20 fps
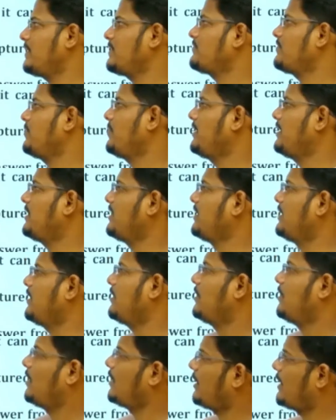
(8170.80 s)
from NTA
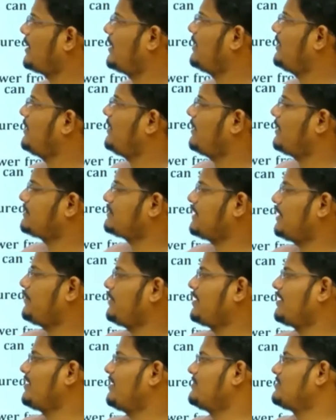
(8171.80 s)
or any examiner
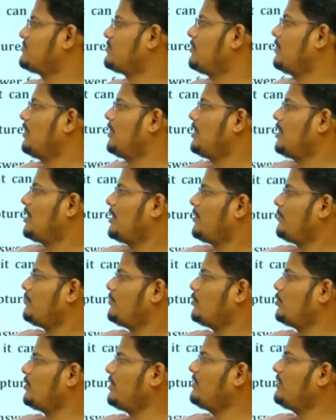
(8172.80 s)
also.
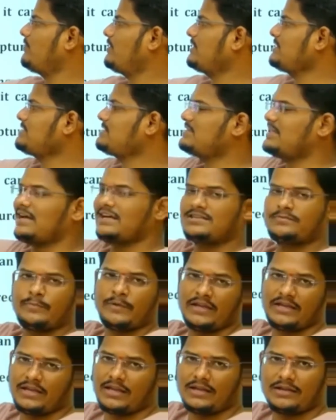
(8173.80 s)
Buried waste, they are
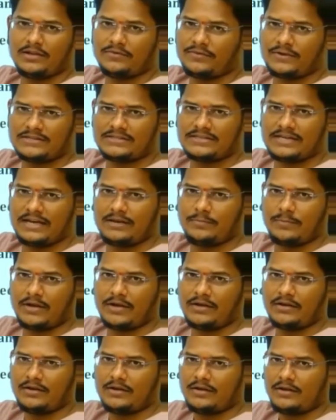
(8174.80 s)
speaking in the first statement
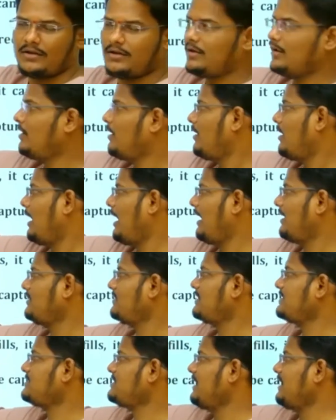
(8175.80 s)
and they
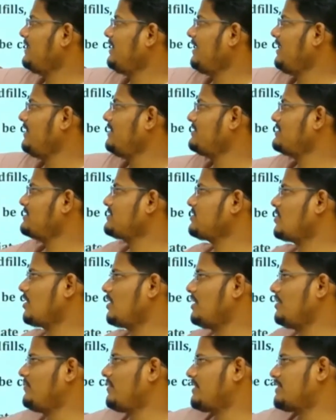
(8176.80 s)
stated it is a
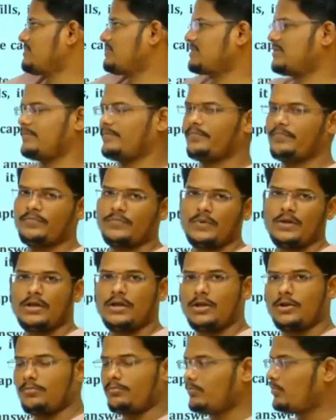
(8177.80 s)
solid waste.
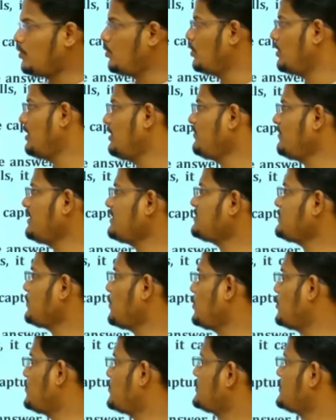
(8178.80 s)
Buried waste
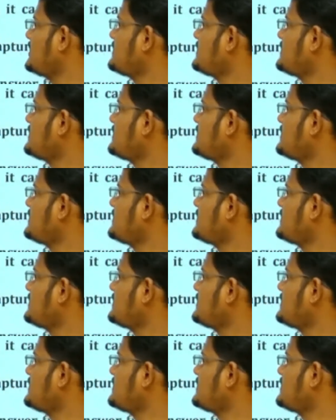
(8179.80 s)
produces